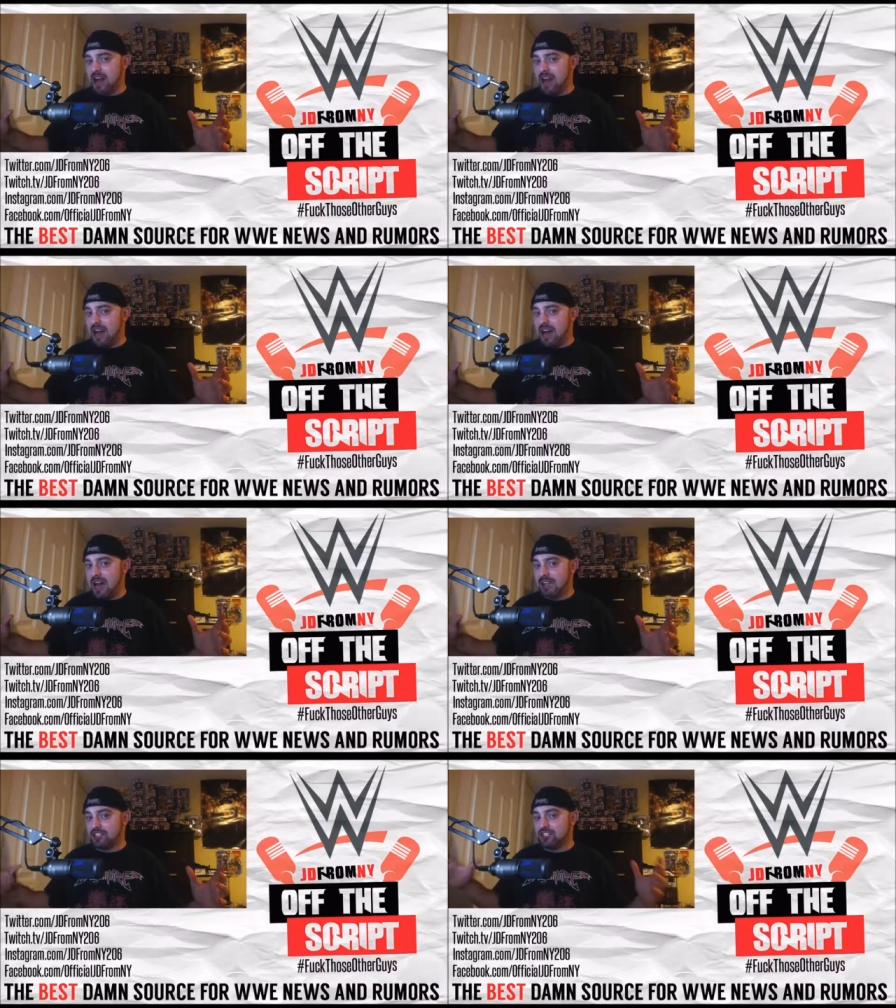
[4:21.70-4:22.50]

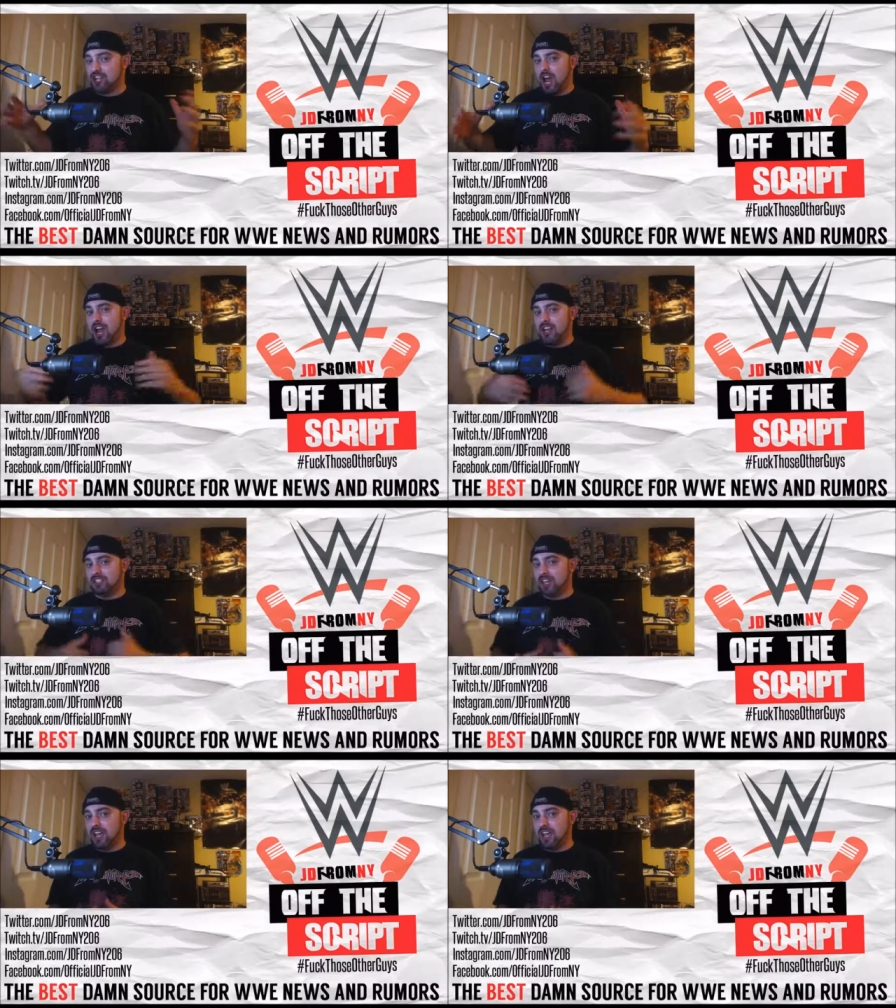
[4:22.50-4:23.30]
guys?
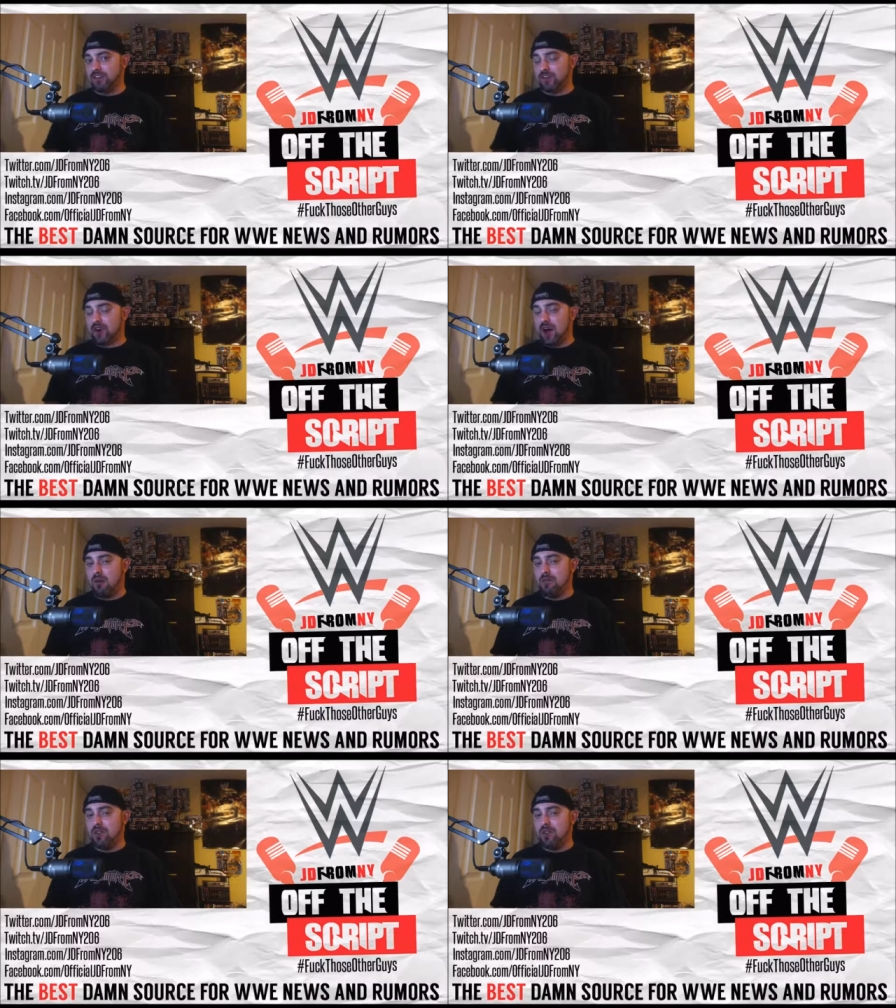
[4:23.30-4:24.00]
JD from